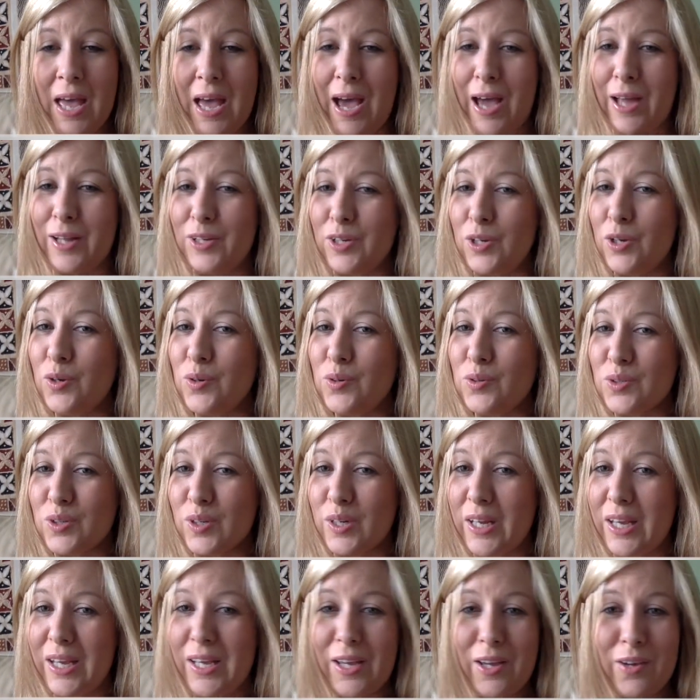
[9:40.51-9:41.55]
and
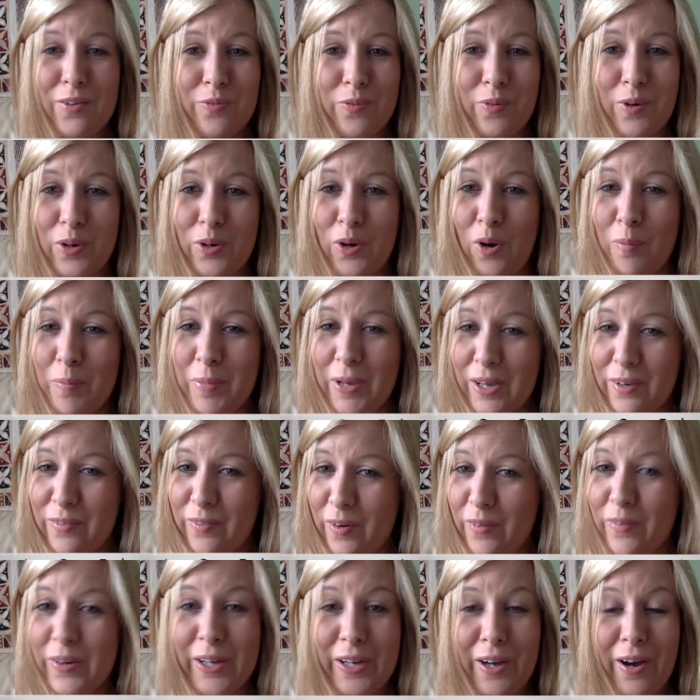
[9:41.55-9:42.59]
usually if we're not being
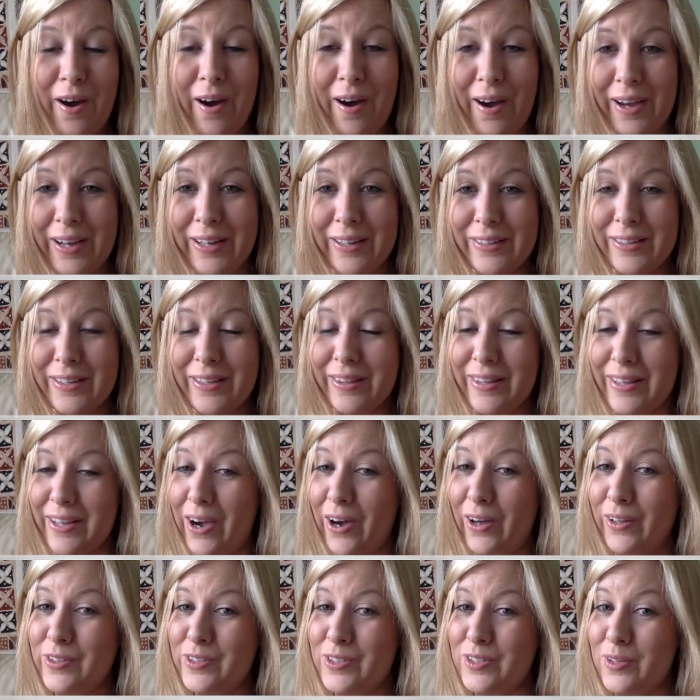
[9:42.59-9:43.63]
very kind the
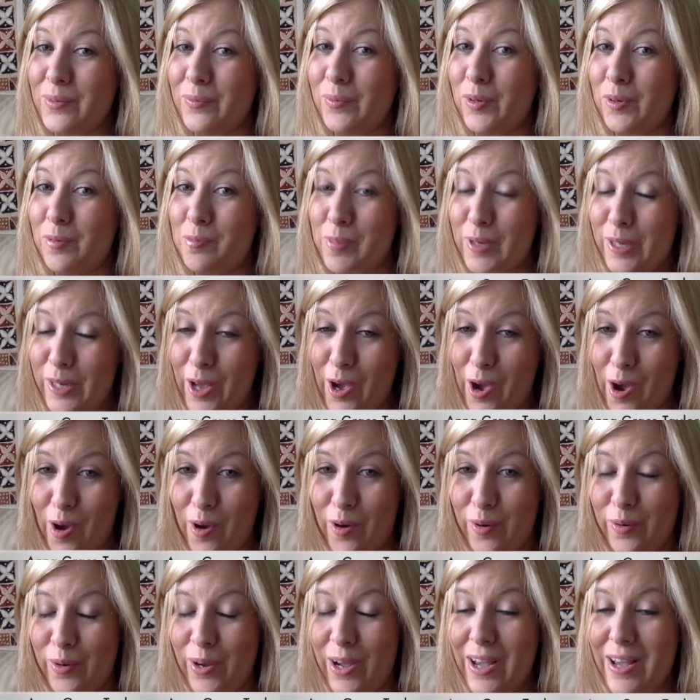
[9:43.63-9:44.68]
answer would be
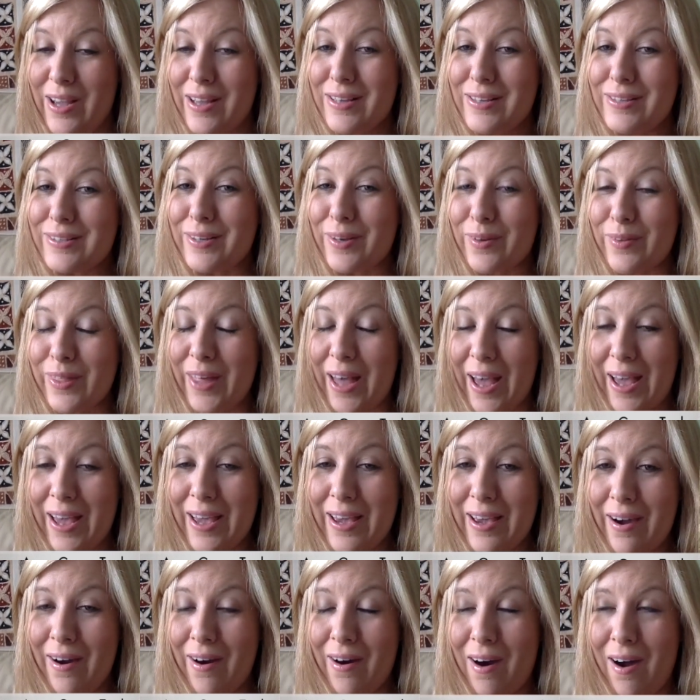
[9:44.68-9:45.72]
no so
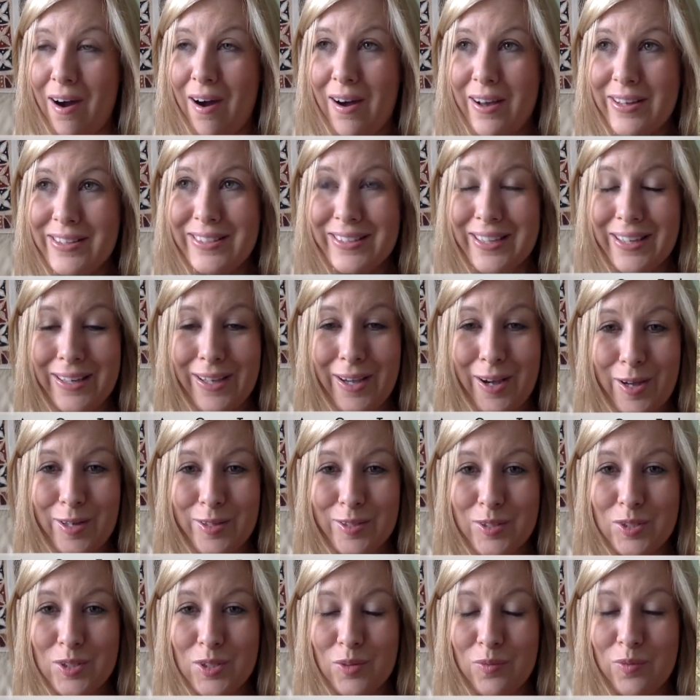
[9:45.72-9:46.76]
they are asking
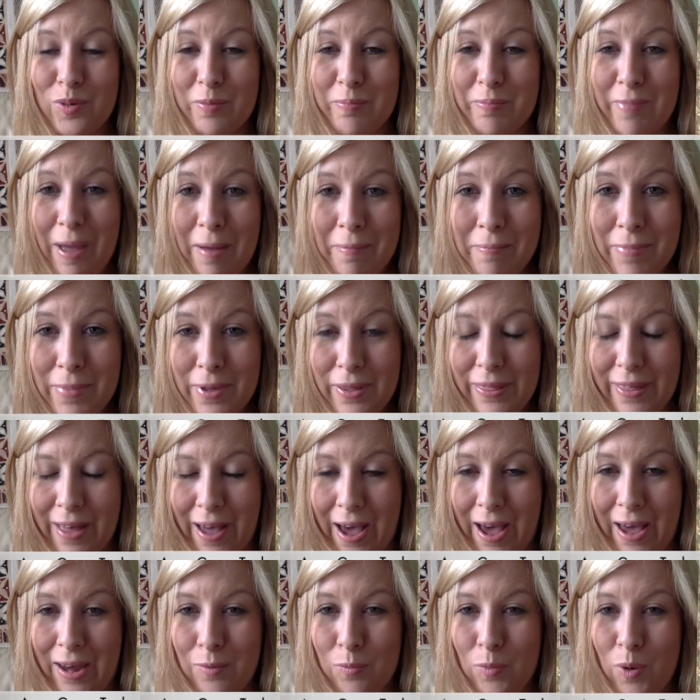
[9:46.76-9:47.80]
us to remember
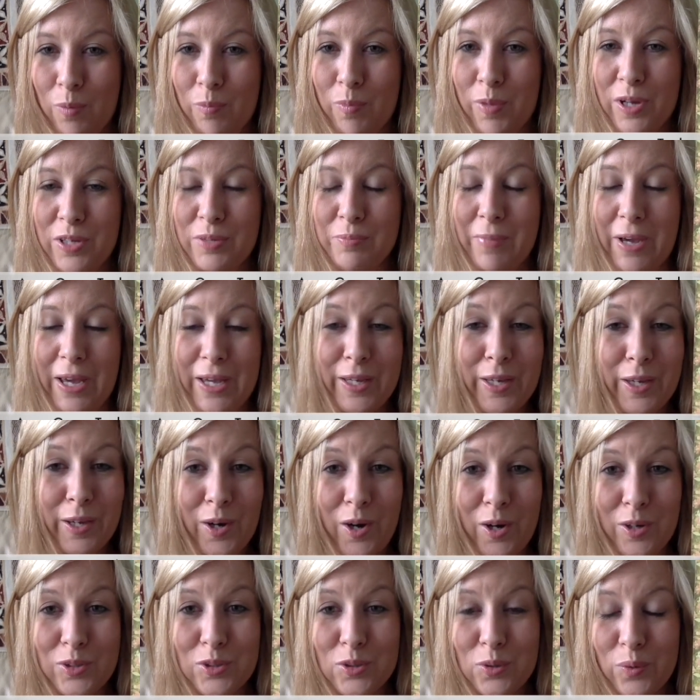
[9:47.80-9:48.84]
that when we're making
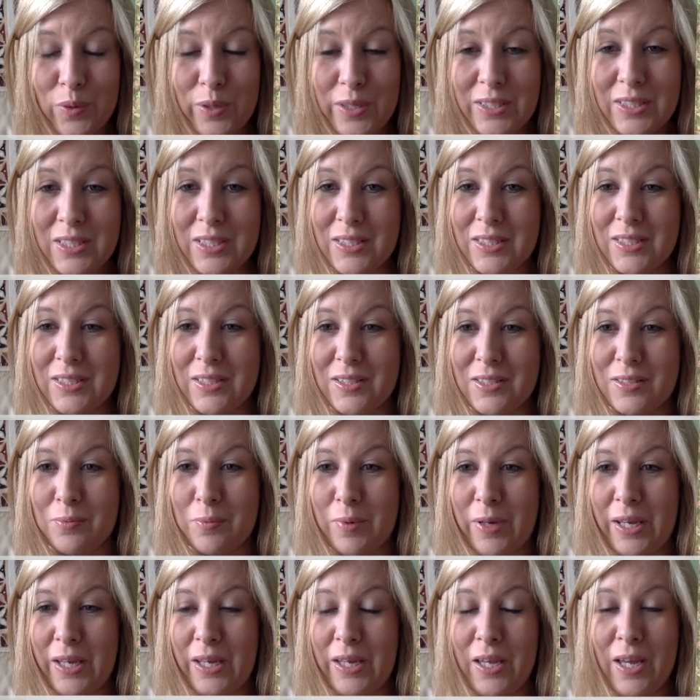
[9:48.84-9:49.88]
our choices this
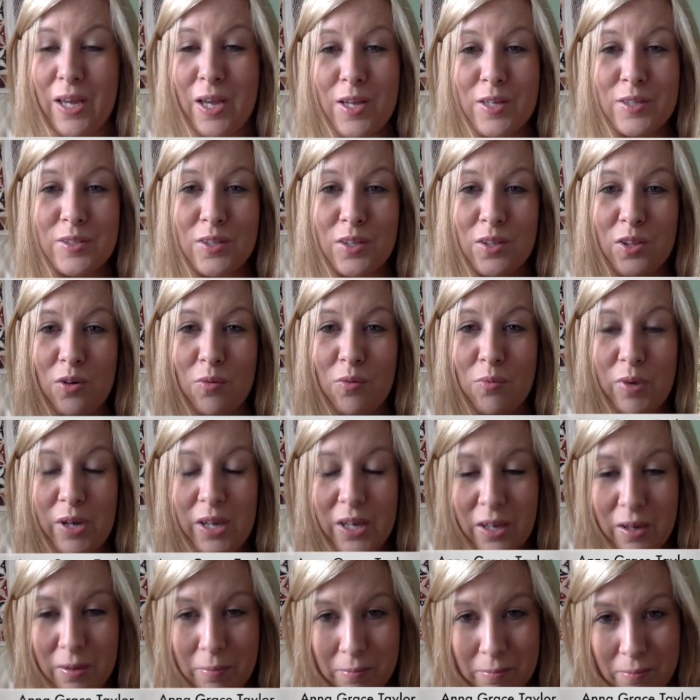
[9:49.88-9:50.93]
week so that we
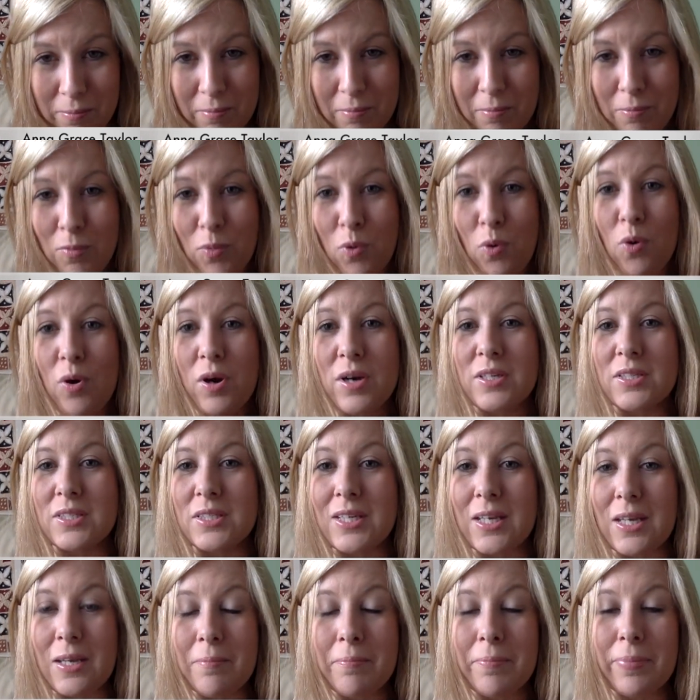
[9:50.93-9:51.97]
can more
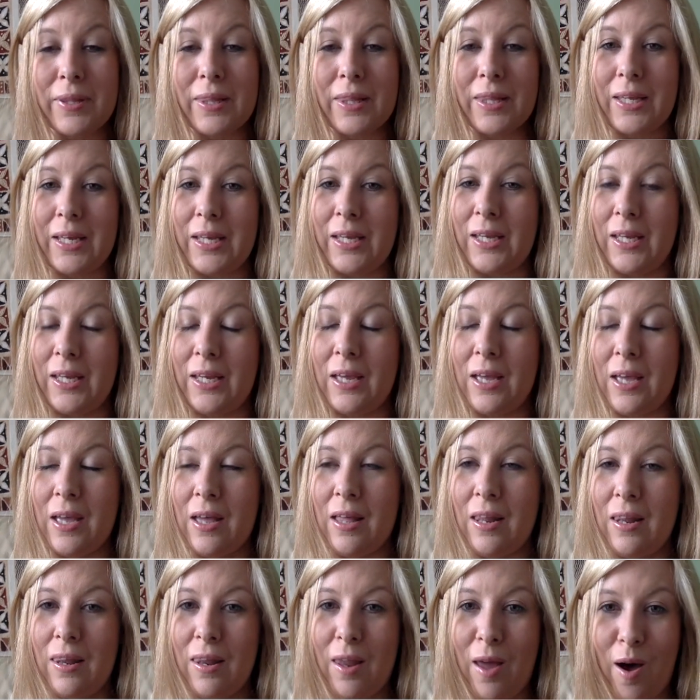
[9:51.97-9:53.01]
deeply
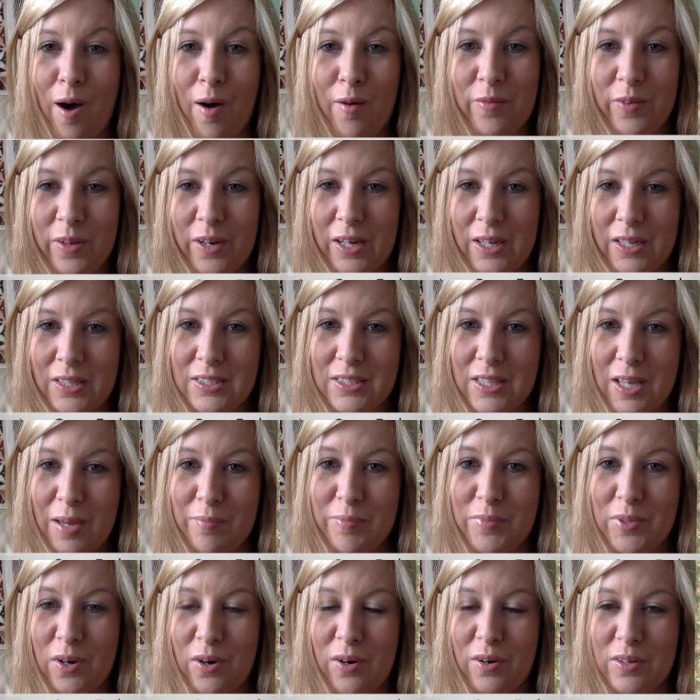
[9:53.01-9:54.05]
love and
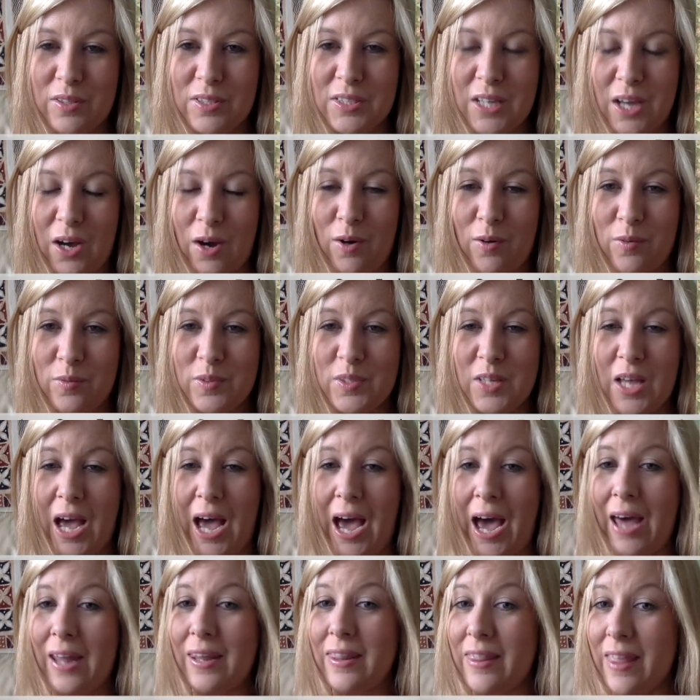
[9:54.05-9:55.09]
accept ourselves
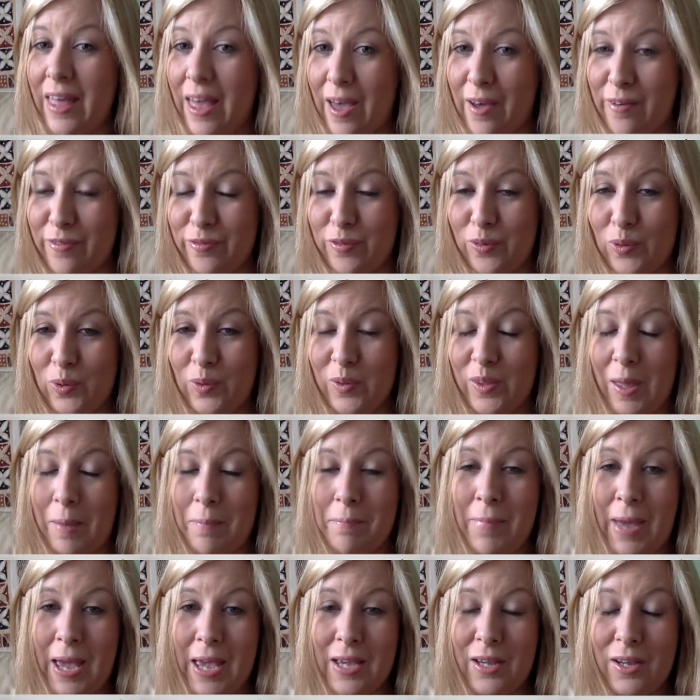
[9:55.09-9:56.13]
and therefore then
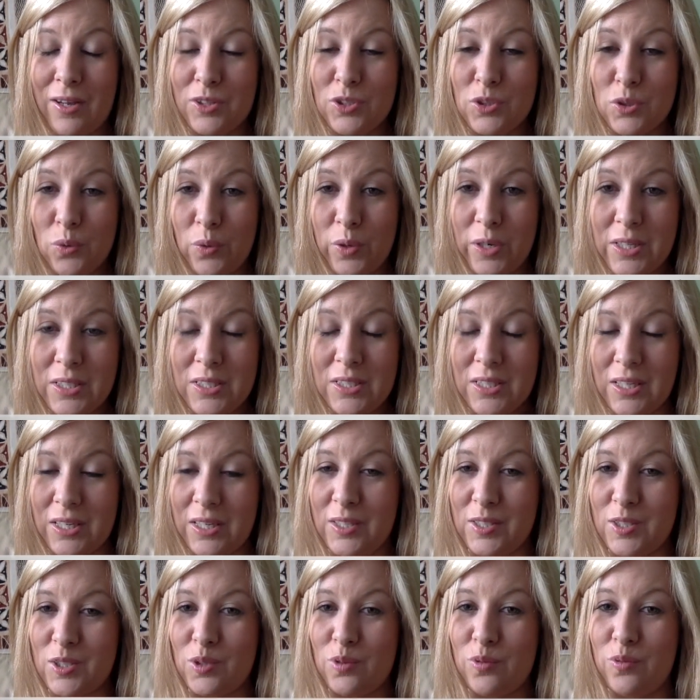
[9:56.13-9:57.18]
make
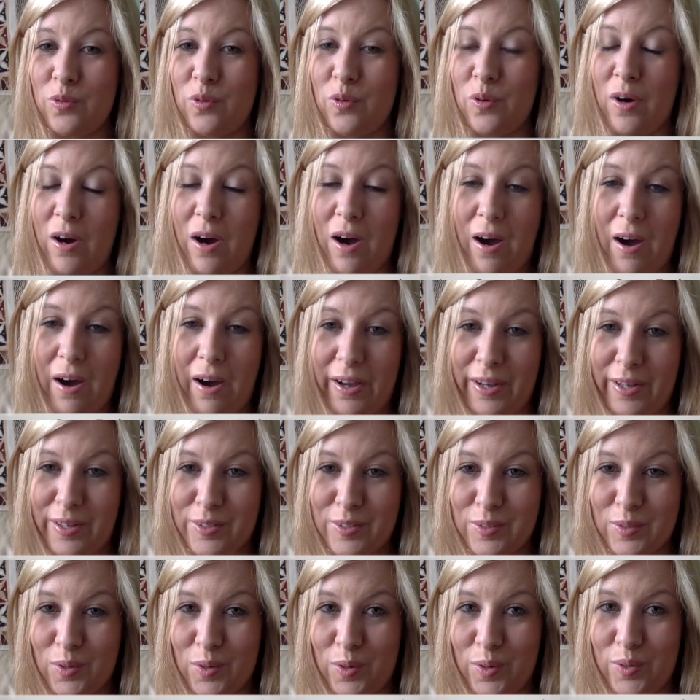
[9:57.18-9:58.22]
choices for our
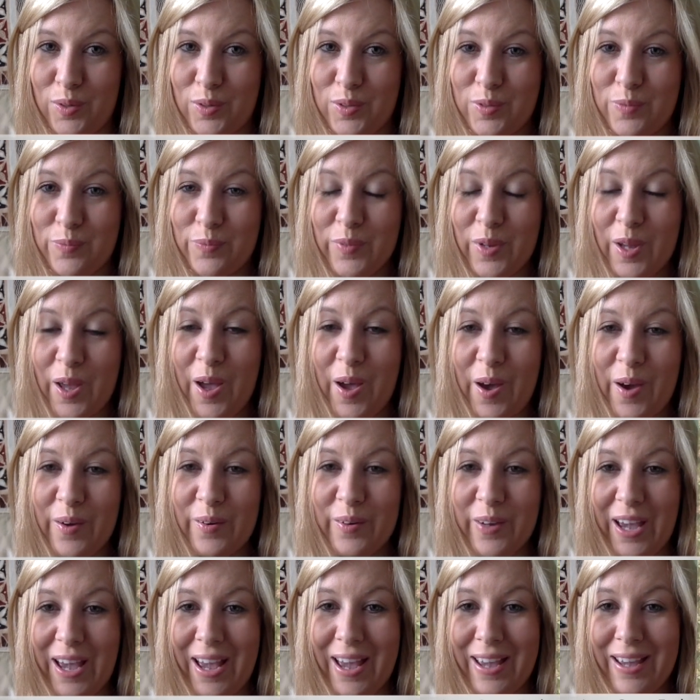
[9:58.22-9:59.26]
highest good
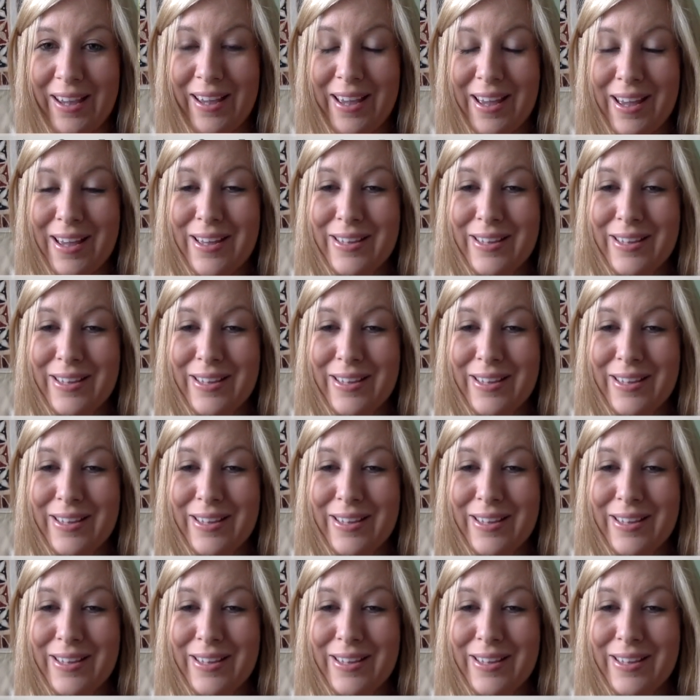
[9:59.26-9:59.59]
Okay,